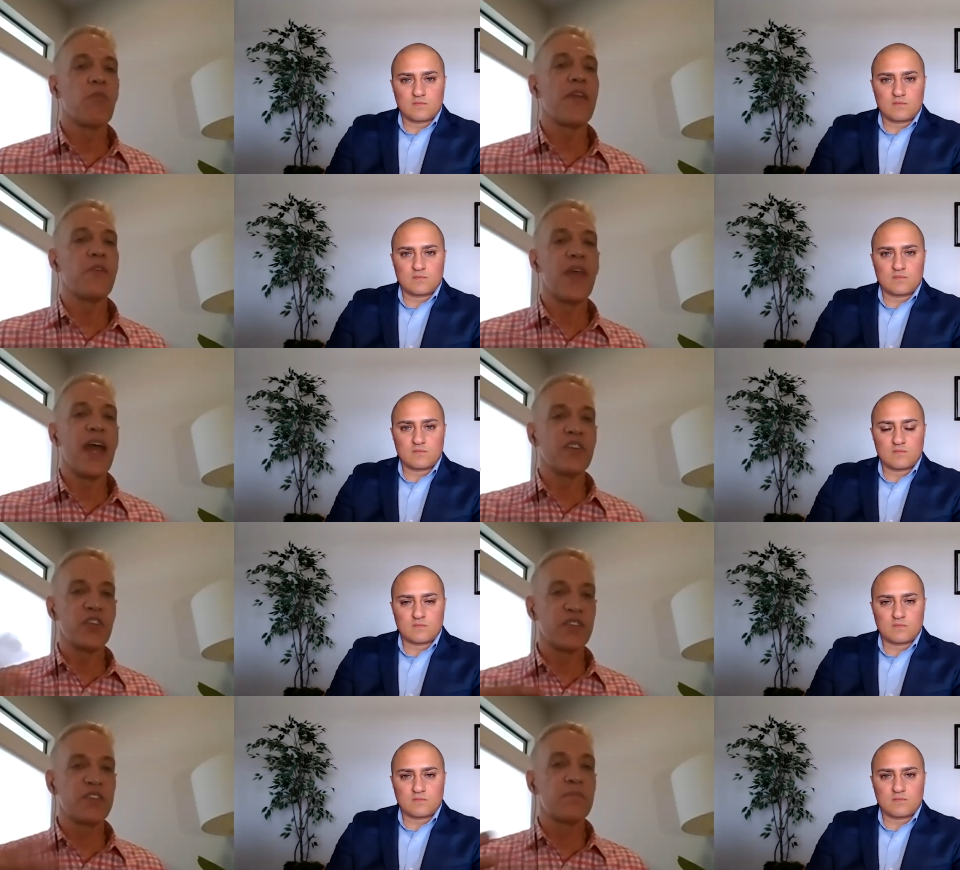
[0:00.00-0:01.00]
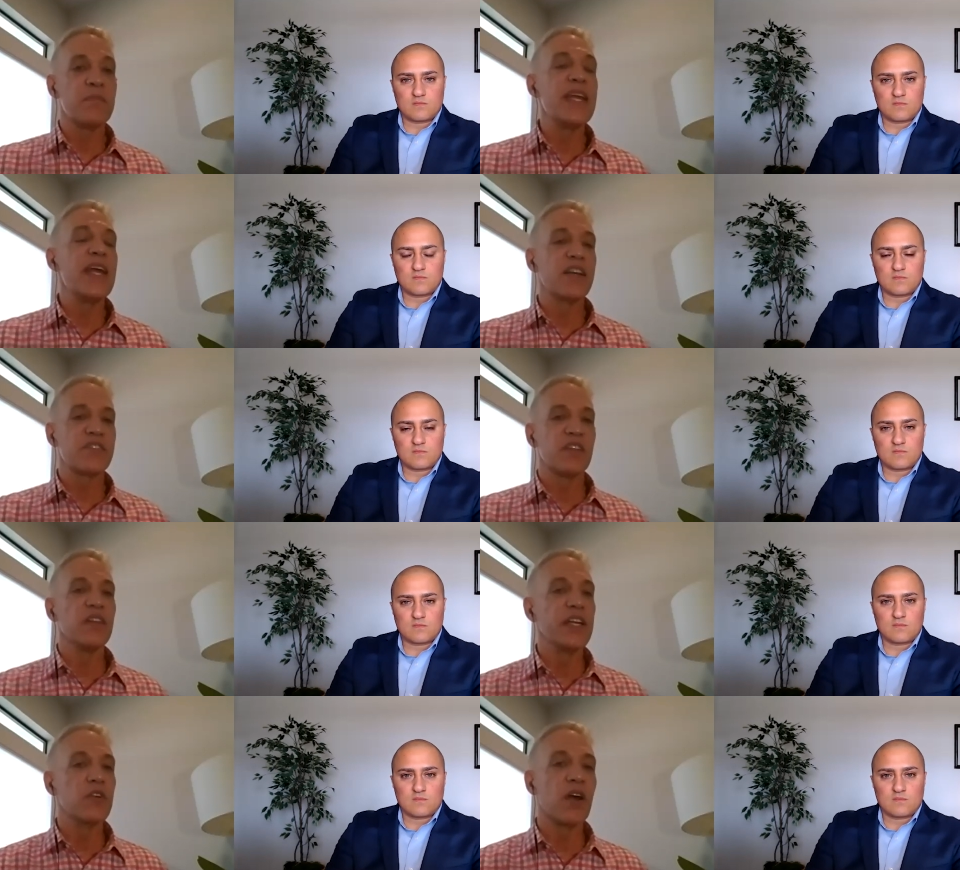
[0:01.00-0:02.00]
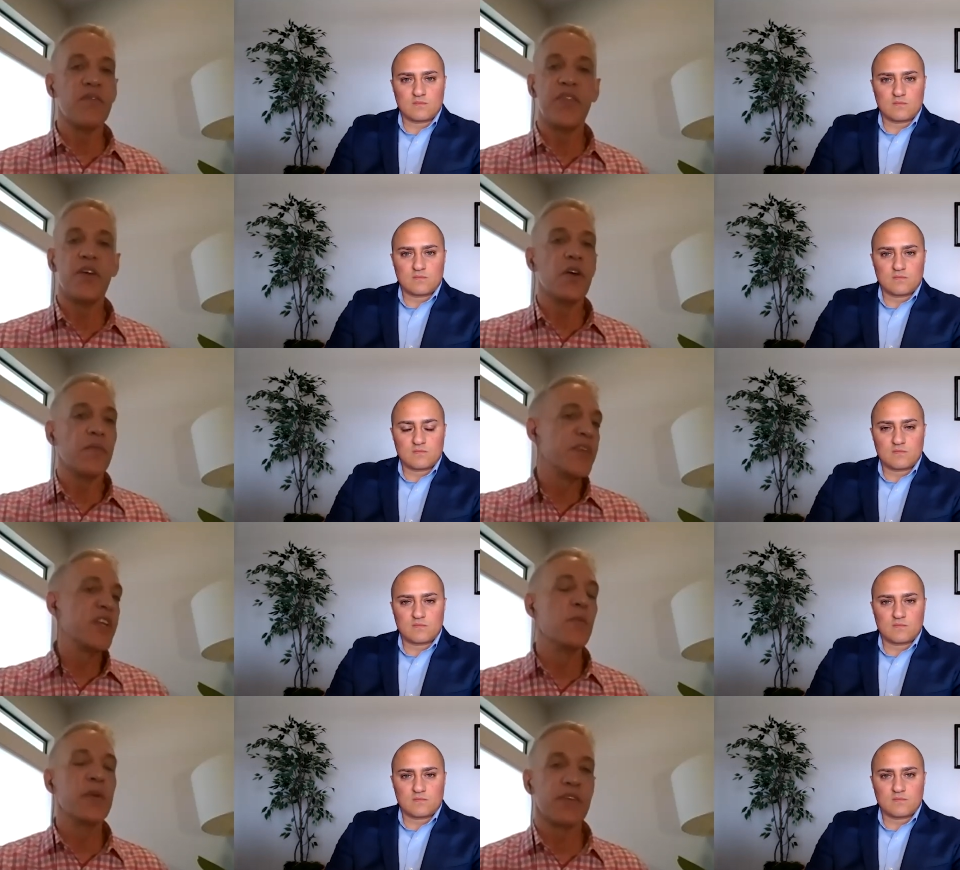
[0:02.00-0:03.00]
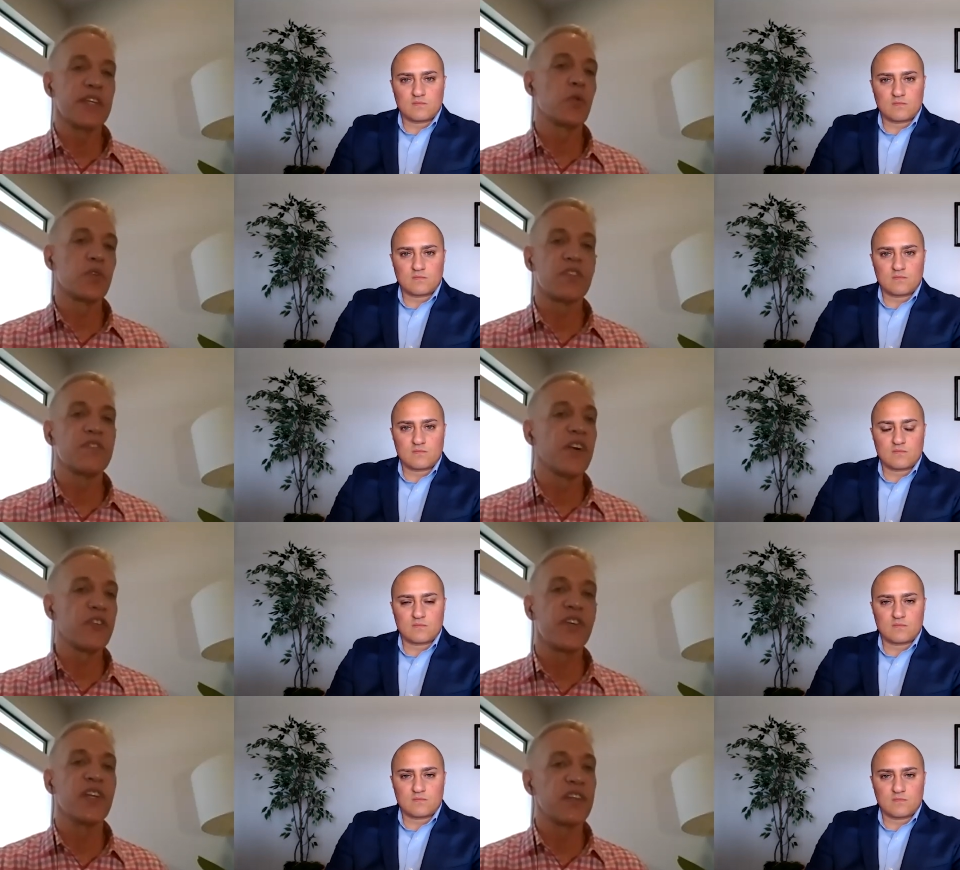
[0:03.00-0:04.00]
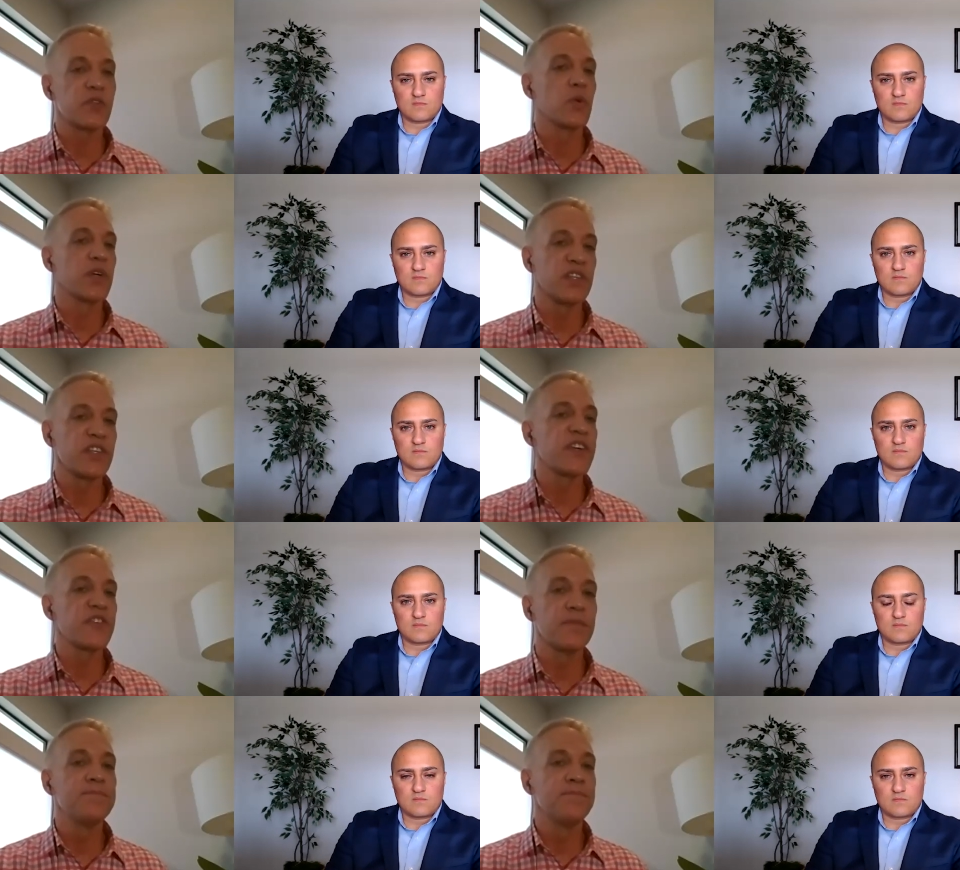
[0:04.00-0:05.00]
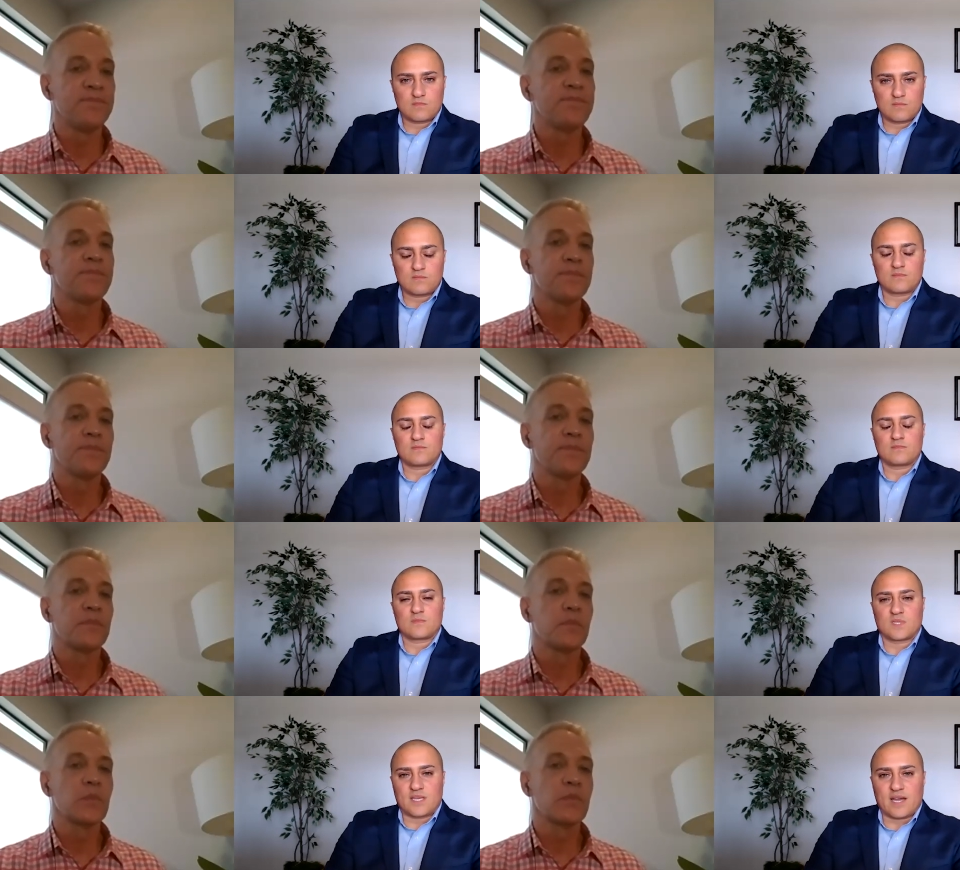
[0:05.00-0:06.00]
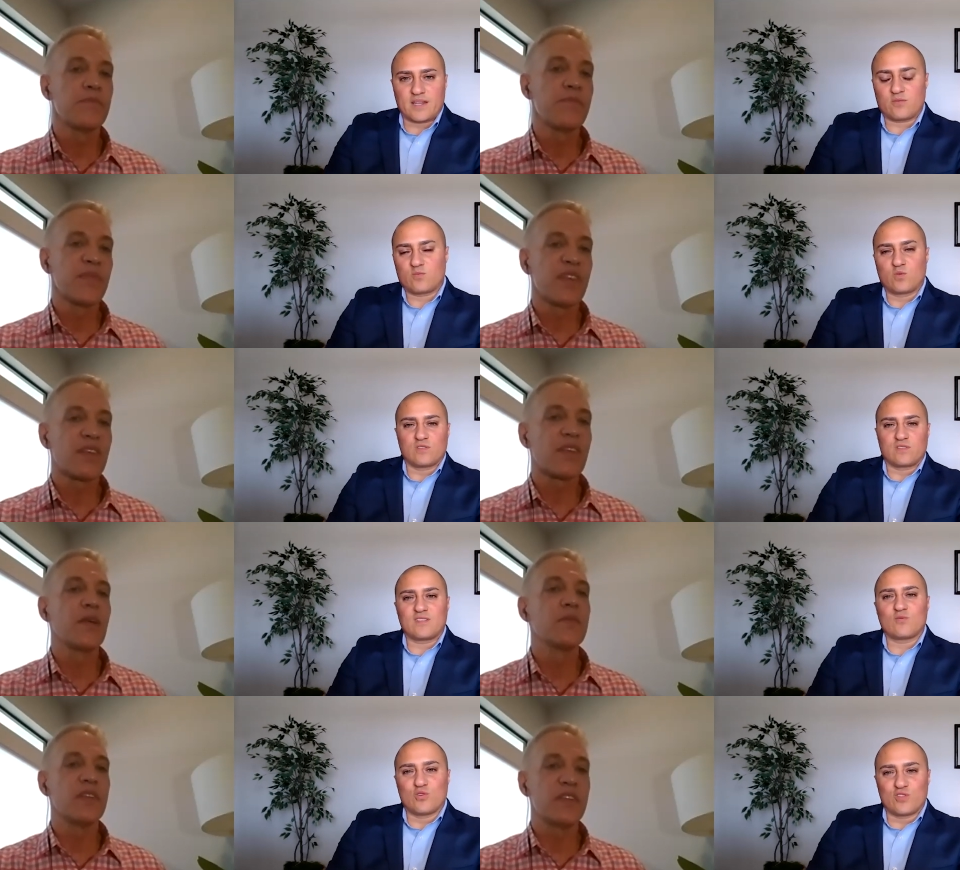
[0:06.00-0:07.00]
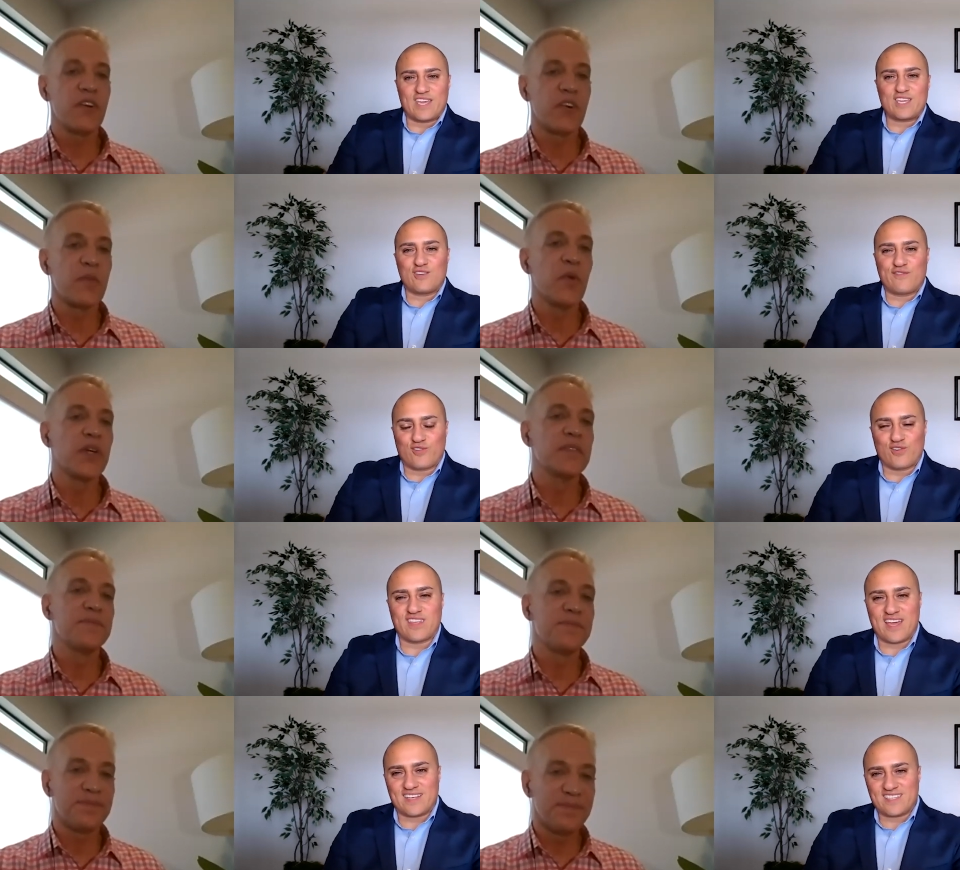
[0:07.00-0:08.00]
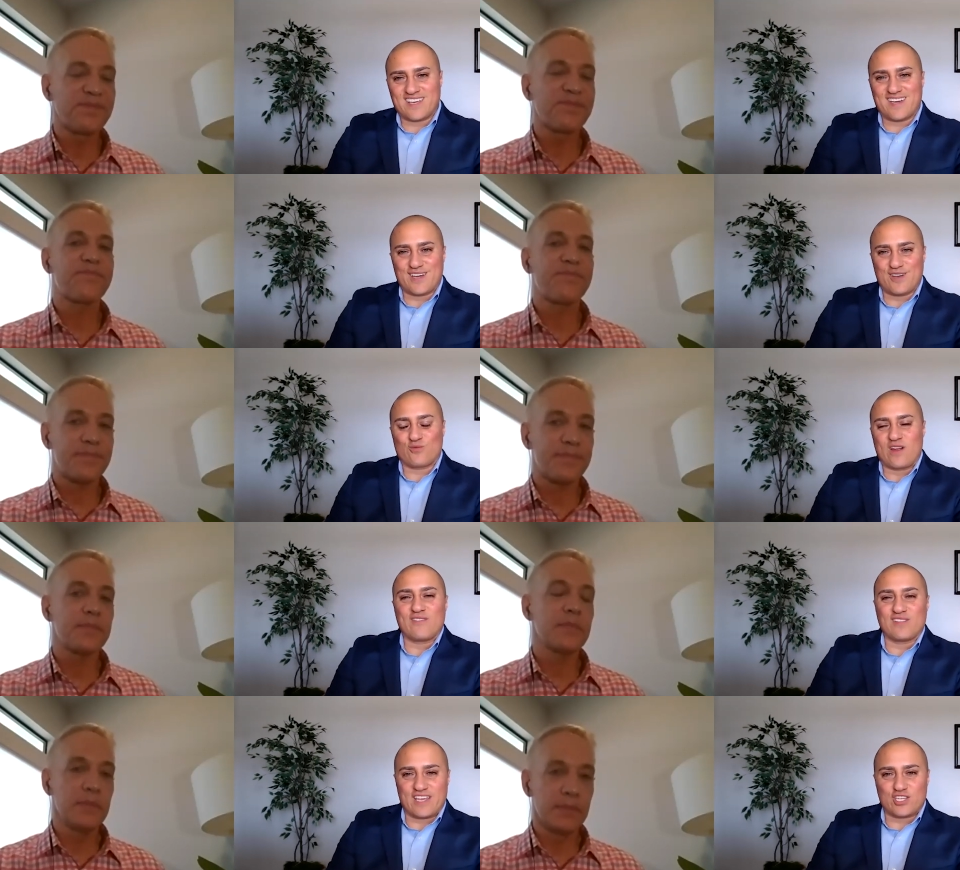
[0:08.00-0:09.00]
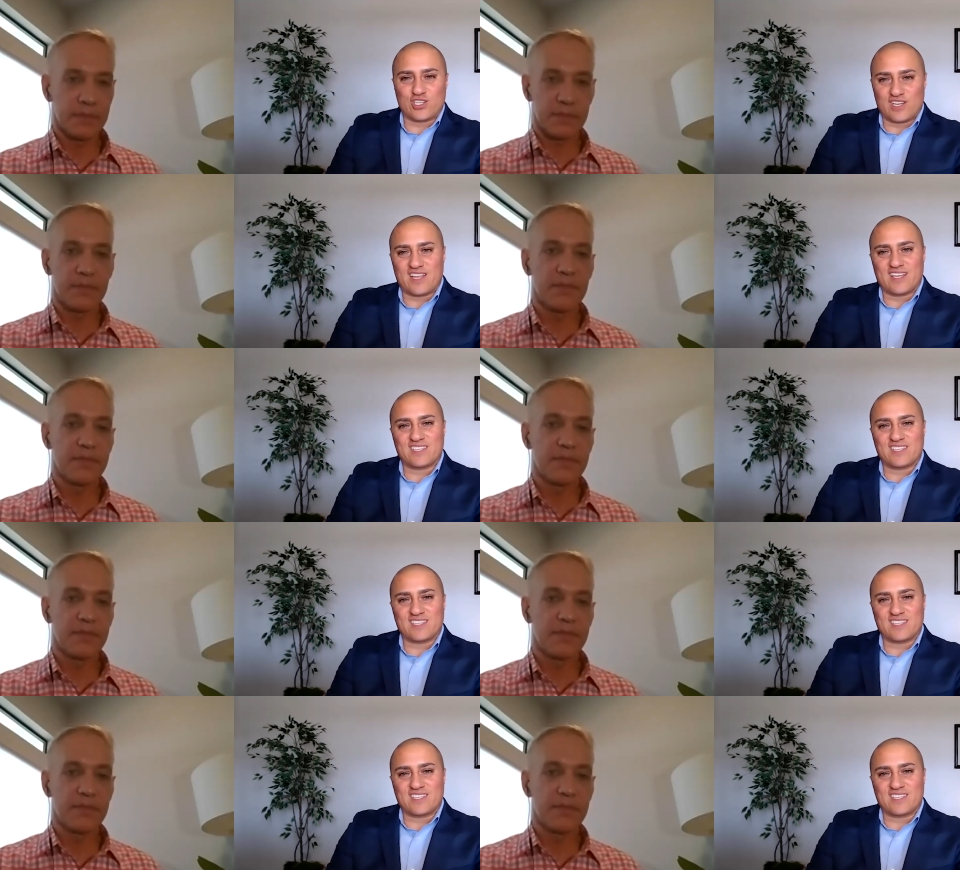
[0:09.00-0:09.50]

Speaker 1: rather than just me as the leader of the human resources function at this organization.
Speaker 2: Got it. Well, well, thank you for that uh, revelation